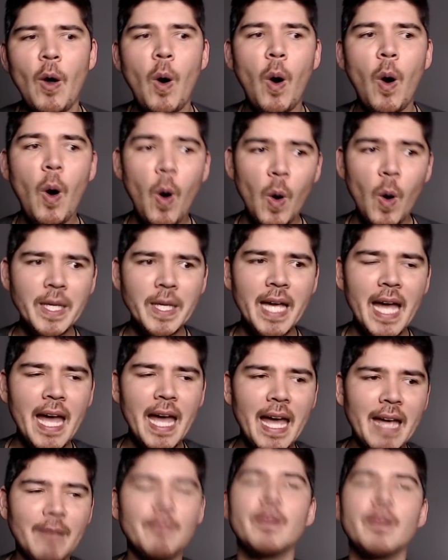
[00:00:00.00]

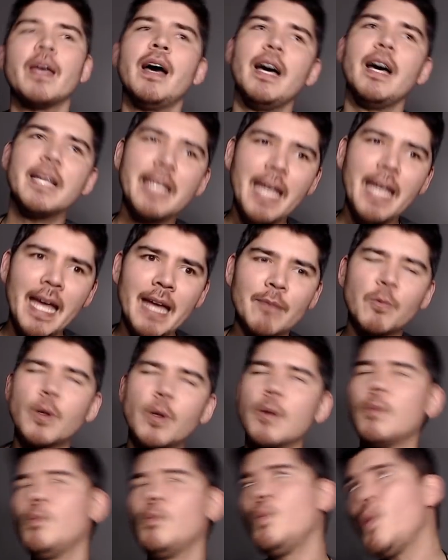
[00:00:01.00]
Okay, again,
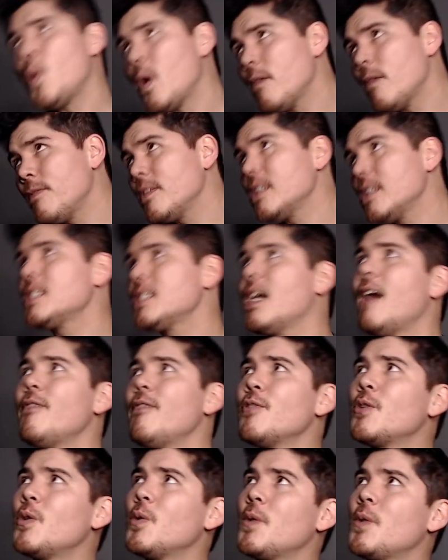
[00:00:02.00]
we're more
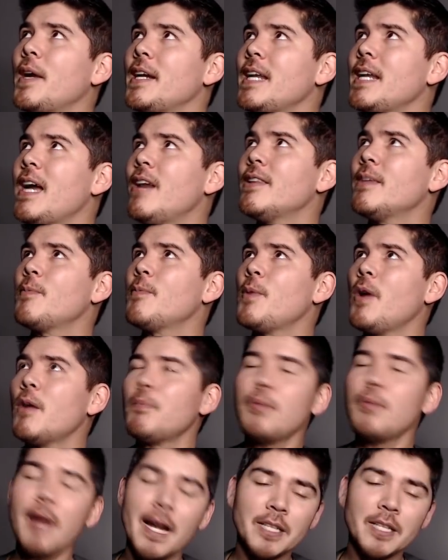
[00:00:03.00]
philosophical right now than we
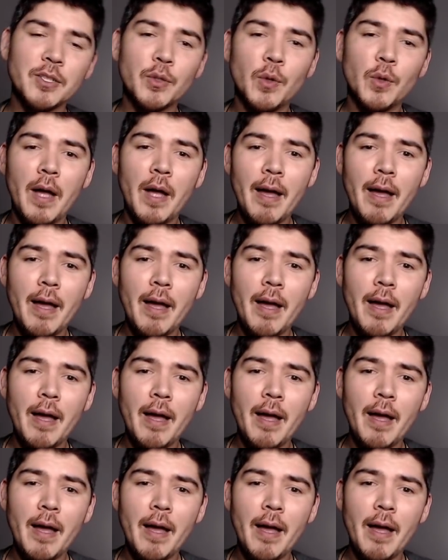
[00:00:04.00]
are practical.